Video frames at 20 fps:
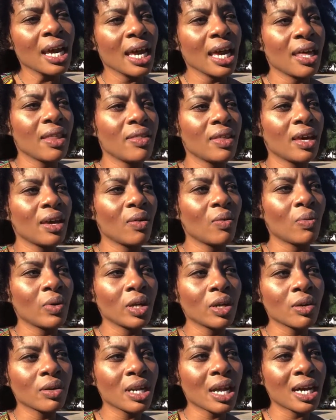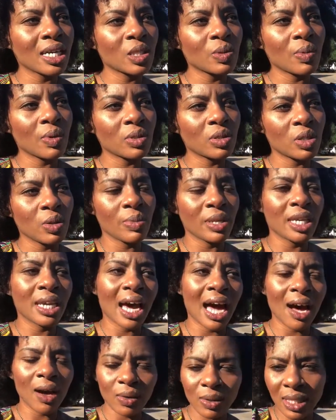and that we are not supposed to be
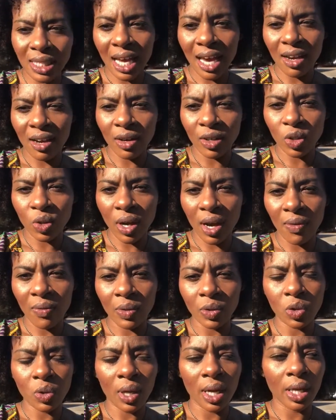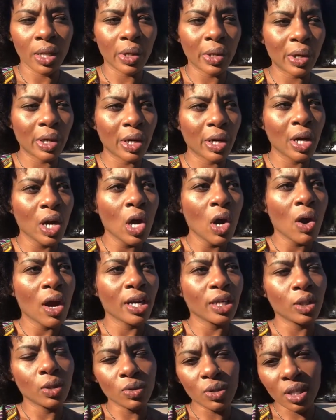outside our travel trailer or
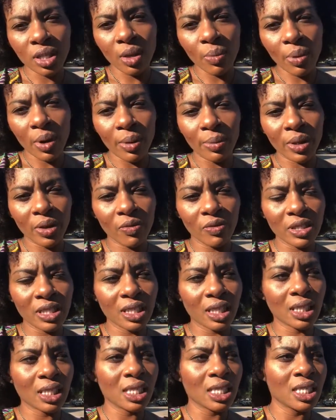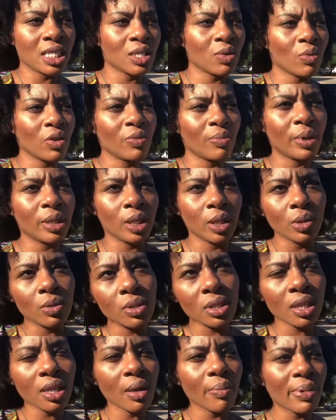using the public facilities and we've been
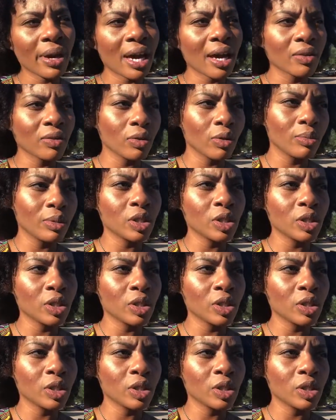using the bathroom,